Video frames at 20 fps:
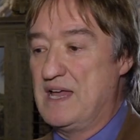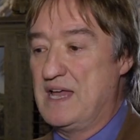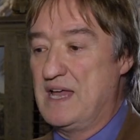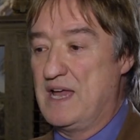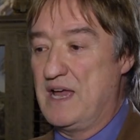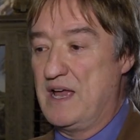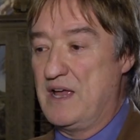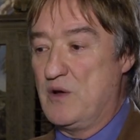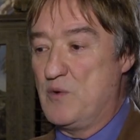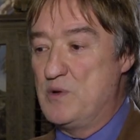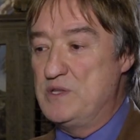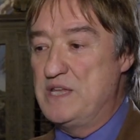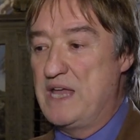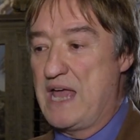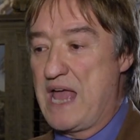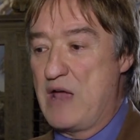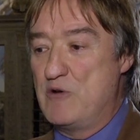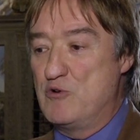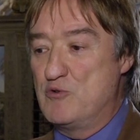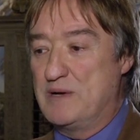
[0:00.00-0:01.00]
of man,
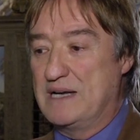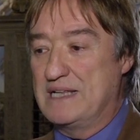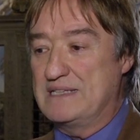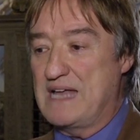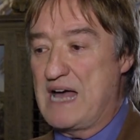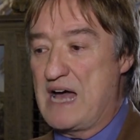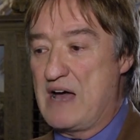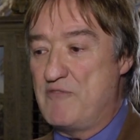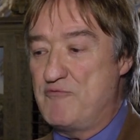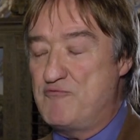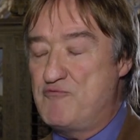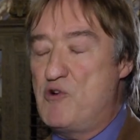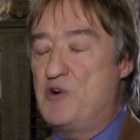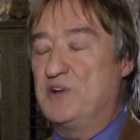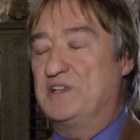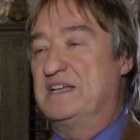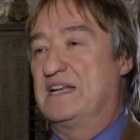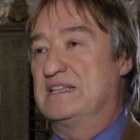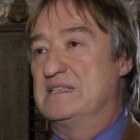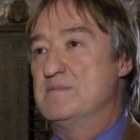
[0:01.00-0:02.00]
represented with the
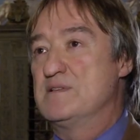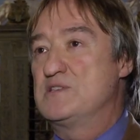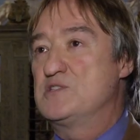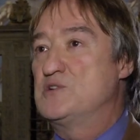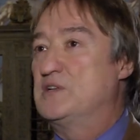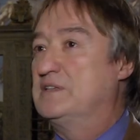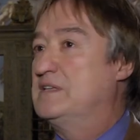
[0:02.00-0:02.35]
famous meeting of the